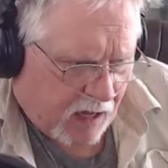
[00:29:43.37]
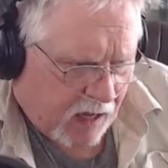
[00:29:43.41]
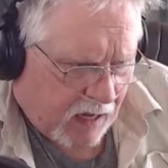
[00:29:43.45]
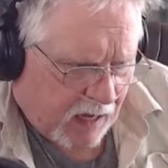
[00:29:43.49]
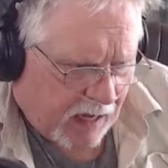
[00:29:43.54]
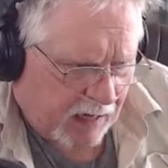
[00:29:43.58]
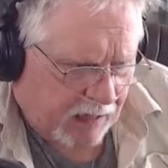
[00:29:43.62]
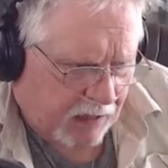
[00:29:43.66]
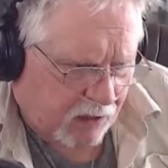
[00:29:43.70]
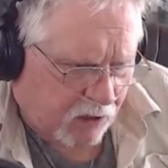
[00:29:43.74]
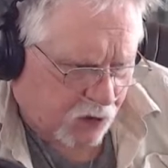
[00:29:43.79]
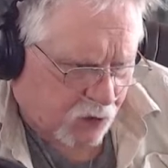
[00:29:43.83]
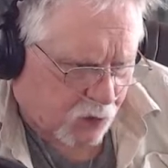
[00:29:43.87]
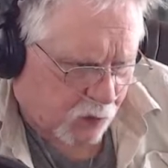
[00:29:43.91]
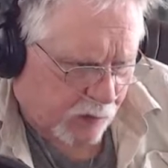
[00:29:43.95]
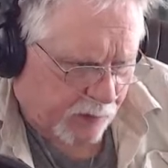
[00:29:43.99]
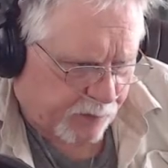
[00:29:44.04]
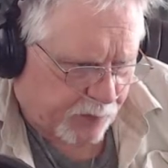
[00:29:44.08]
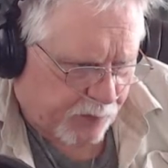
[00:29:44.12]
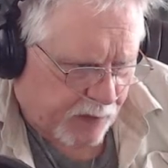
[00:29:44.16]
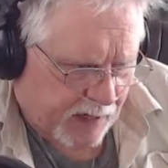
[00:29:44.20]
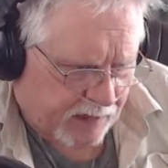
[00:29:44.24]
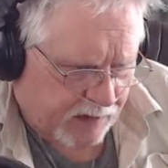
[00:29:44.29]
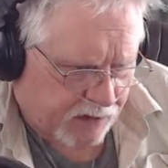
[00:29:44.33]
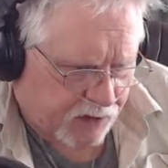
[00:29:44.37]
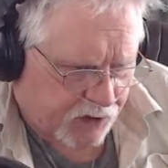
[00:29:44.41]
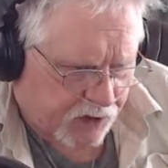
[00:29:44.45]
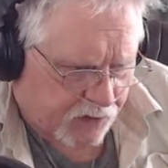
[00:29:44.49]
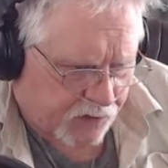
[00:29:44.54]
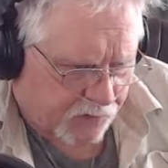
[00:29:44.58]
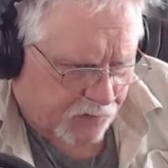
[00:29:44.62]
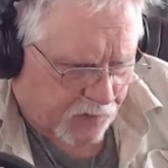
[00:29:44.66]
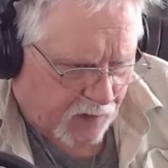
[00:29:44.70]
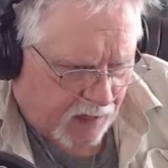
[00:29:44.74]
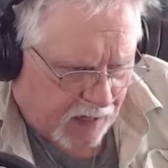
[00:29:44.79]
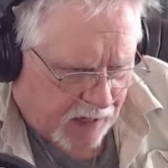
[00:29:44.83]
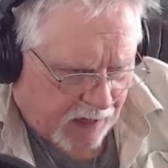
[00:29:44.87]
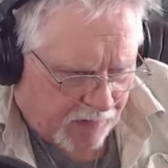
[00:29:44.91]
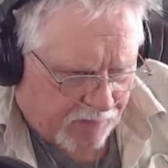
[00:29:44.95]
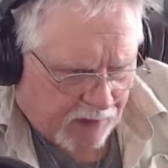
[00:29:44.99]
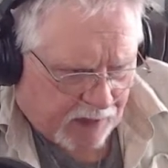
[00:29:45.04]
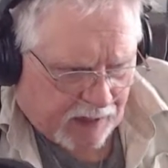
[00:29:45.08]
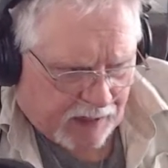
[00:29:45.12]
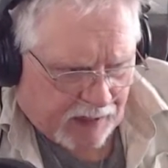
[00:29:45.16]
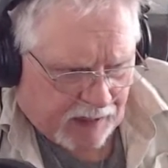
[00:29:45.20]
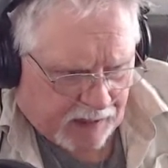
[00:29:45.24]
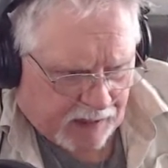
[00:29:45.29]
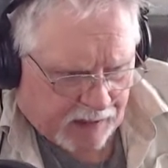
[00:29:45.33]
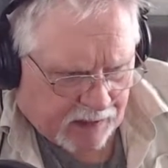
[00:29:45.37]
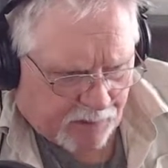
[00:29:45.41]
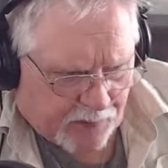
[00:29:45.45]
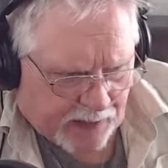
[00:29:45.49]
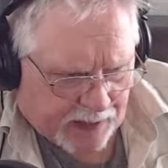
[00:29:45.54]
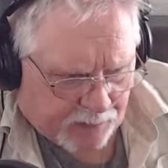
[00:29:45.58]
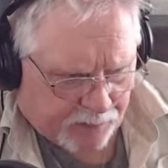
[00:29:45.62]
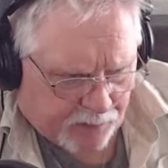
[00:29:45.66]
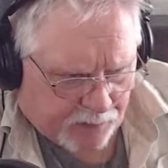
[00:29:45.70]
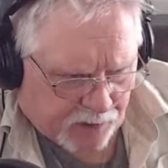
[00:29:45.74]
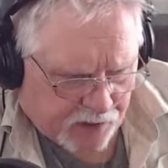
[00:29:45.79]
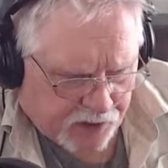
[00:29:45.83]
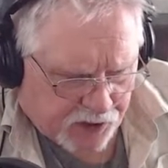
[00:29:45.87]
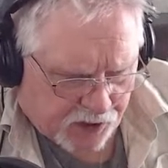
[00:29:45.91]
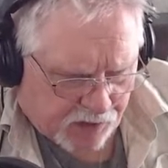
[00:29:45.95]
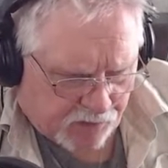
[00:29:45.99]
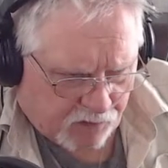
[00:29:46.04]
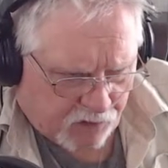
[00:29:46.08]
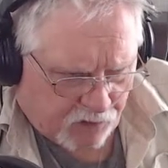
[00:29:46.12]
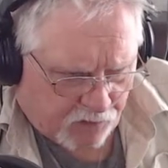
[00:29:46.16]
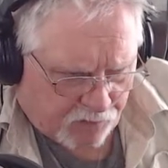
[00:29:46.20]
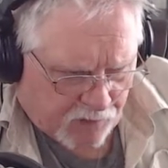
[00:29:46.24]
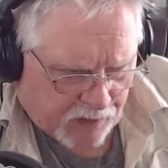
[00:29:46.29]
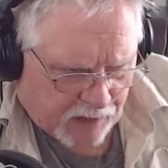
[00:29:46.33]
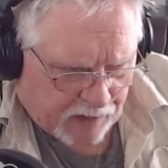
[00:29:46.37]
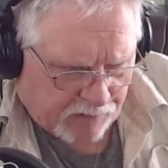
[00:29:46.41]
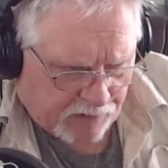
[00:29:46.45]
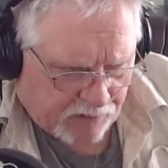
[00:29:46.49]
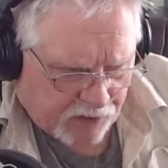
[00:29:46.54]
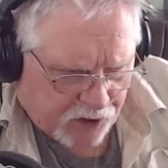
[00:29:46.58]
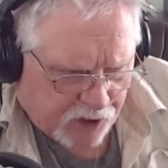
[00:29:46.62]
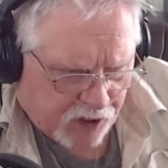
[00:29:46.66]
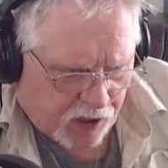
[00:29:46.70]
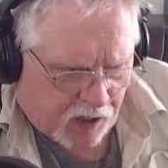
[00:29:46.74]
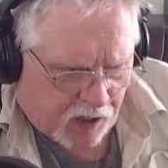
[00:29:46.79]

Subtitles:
I go to swim practice at 5 and back by 7:05ish.